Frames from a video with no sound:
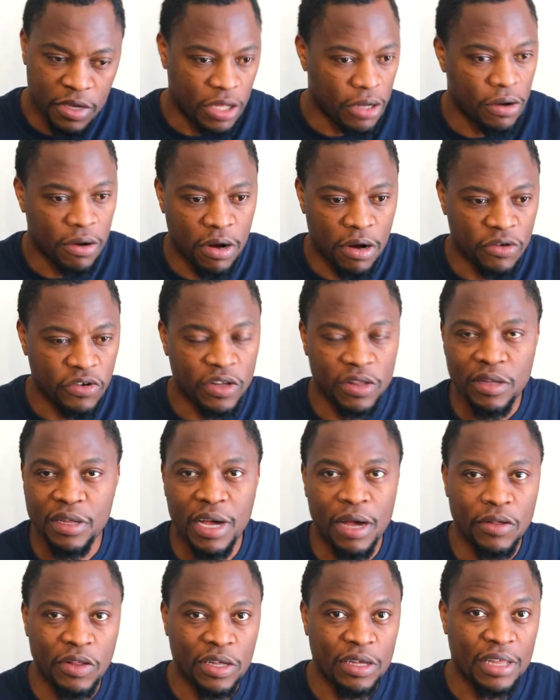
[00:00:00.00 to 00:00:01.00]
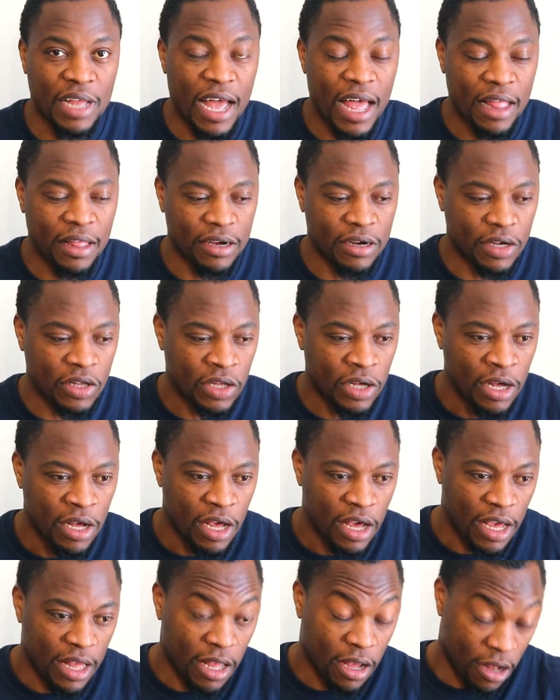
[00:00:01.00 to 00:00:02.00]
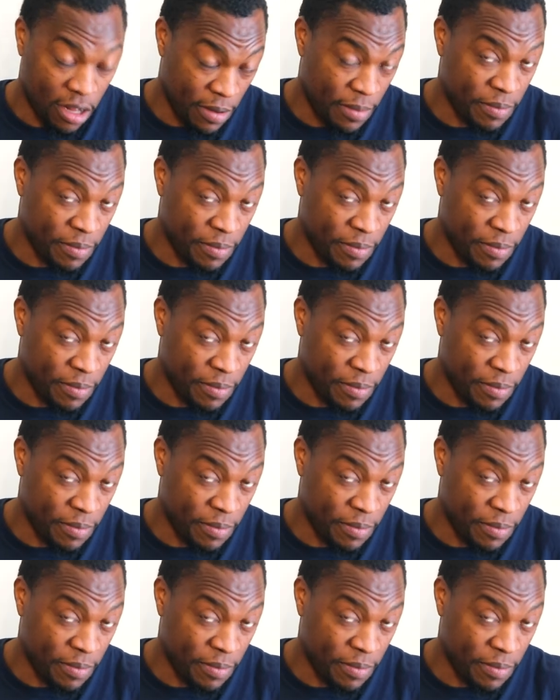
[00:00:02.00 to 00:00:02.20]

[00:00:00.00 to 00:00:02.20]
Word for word: you know hundreds of thousands of dollars and